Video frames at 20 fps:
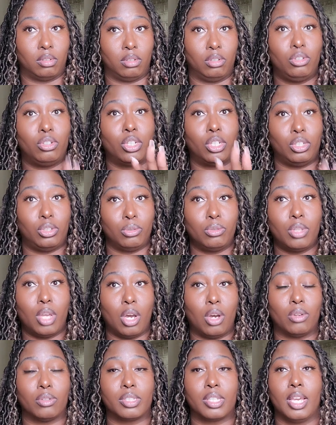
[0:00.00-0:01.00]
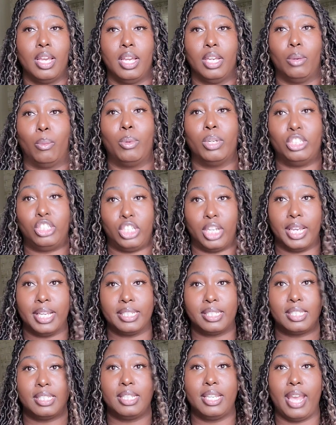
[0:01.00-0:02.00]
you can do those with
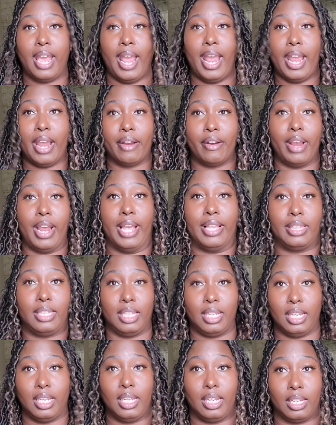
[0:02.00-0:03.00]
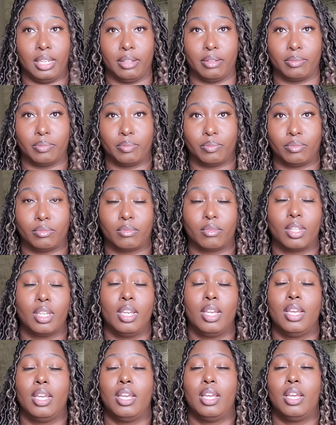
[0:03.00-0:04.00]
just the hair at the end.
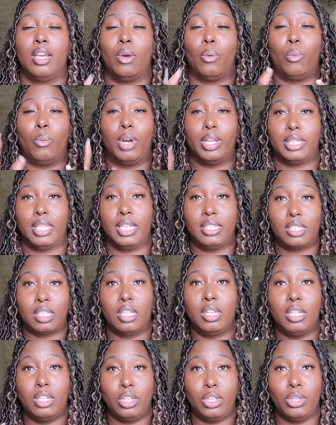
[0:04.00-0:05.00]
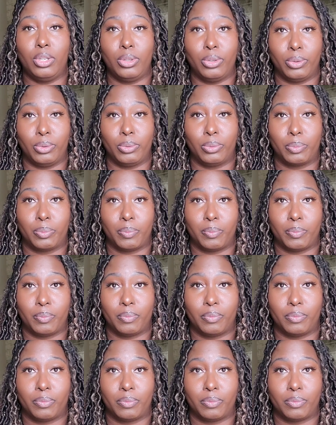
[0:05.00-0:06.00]
What that's going to do,
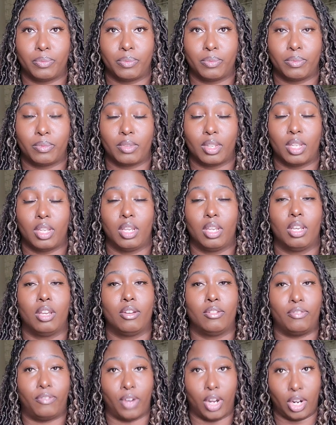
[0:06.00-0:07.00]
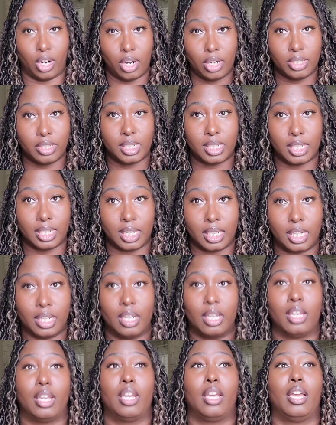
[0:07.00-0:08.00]

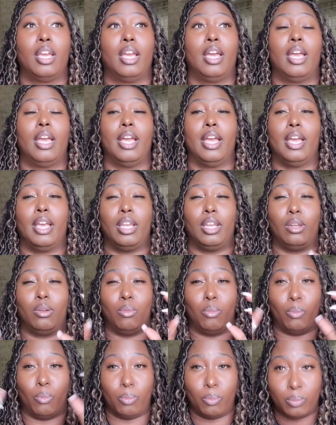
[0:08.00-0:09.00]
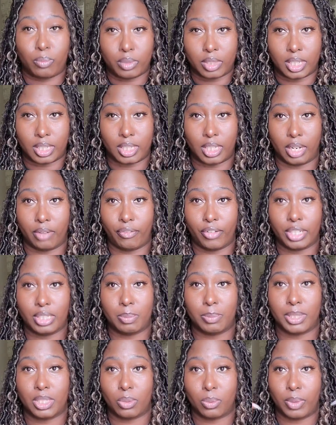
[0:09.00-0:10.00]
firstly, the difference
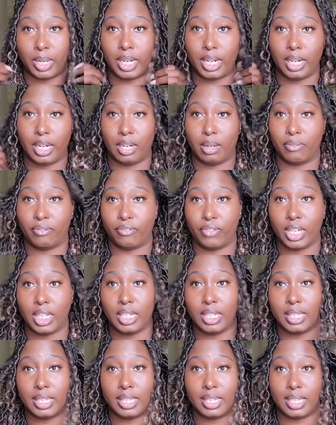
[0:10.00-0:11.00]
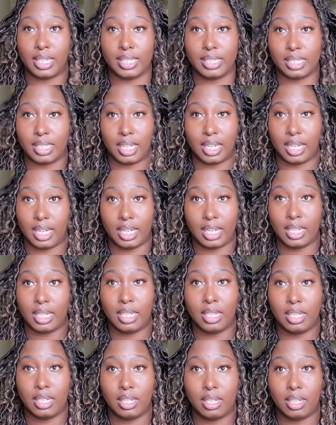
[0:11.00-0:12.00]
between filling this
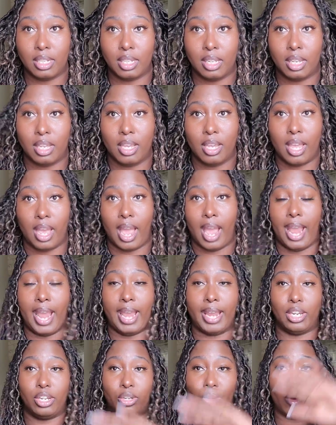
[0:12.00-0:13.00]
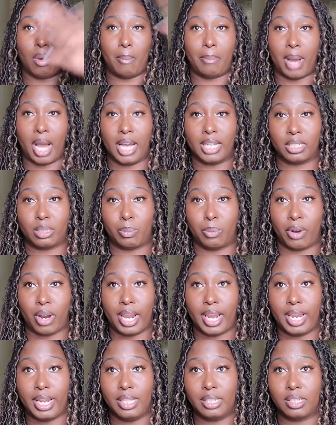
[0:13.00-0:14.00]
in and doing box
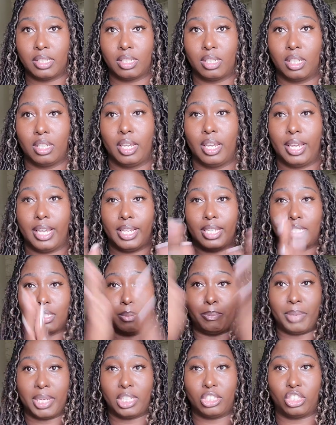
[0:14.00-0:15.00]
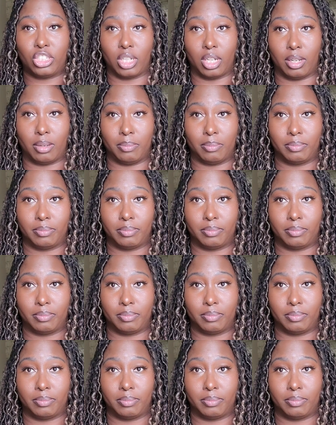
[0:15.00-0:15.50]
braids is a big jump.